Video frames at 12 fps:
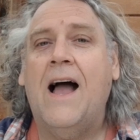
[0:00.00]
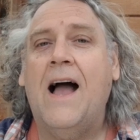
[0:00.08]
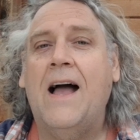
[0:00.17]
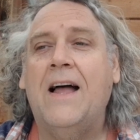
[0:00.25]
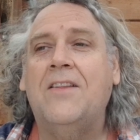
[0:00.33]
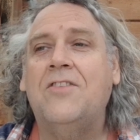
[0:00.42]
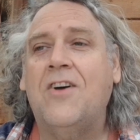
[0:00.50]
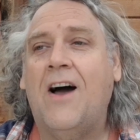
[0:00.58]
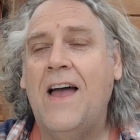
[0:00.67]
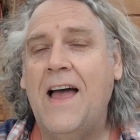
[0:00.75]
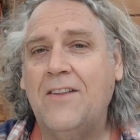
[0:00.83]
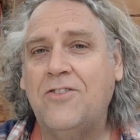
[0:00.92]
And
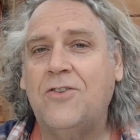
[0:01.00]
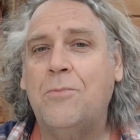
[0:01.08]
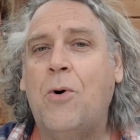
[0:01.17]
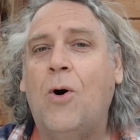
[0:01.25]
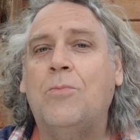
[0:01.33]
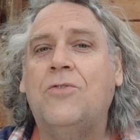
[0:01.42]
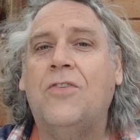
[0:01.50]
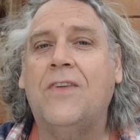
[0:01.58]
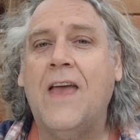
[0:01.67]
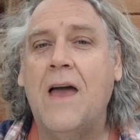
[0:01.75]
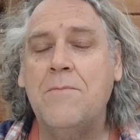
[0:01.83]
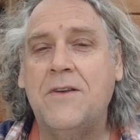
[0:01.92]
I had to pop to the
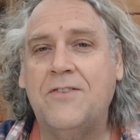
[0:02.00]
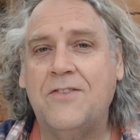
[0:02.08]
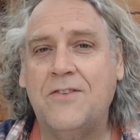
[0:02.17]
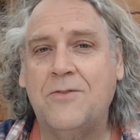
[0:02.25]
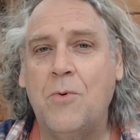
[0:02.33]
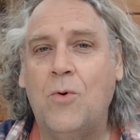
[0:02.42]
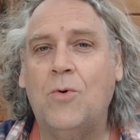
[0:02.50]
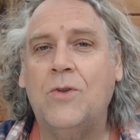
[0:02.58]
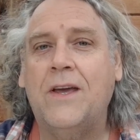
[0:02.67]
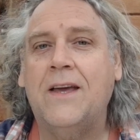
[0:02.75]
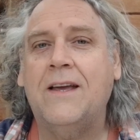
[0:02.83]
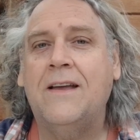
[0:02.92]
chemist this
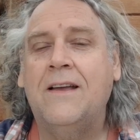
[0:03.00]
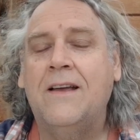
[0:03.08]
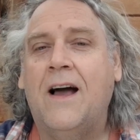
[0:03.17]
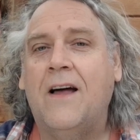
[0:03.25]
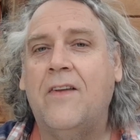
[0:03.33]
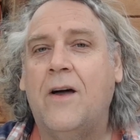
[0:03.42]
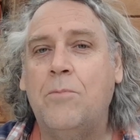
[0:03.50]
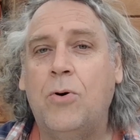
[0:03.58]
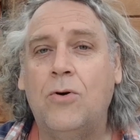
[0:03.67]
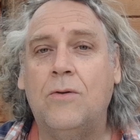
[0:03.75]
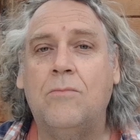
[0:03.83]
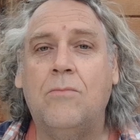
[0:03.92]
morning and I
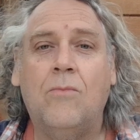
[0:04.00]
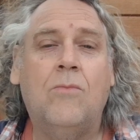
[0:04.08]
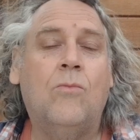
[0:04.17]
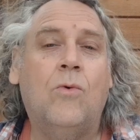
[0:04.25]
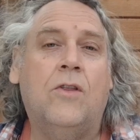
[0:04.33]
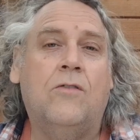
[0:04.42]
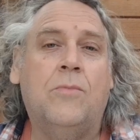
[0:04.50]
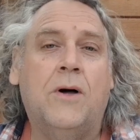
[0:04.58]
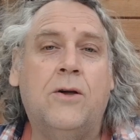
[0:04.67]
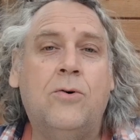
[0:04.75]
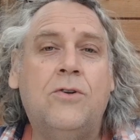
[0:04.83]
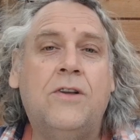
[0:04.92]
put one of
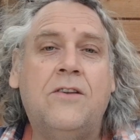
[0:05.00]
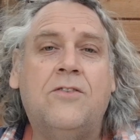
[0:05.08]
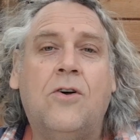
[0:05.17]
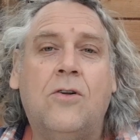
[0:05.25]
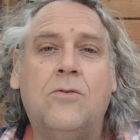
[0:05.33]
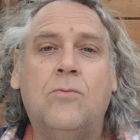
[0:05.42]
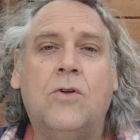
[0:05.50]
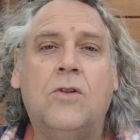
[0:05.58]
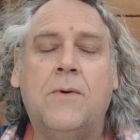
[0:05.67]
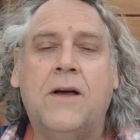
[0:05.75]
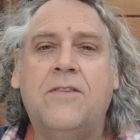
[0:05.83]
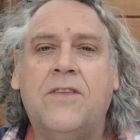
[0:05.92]
my hoodies on, one
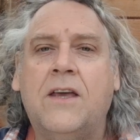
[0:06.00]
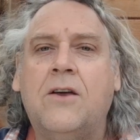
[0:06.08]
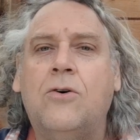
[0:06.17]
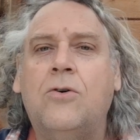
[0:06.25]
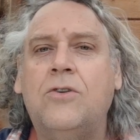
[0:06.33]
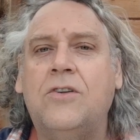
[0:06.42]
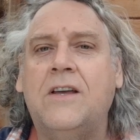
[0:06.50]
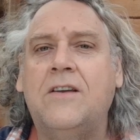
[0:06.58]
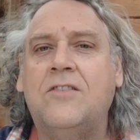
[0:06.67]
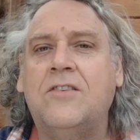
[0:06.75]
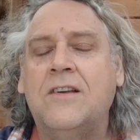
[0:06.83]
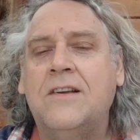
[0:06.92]
of my thicker
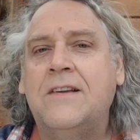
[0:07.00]
hoodies.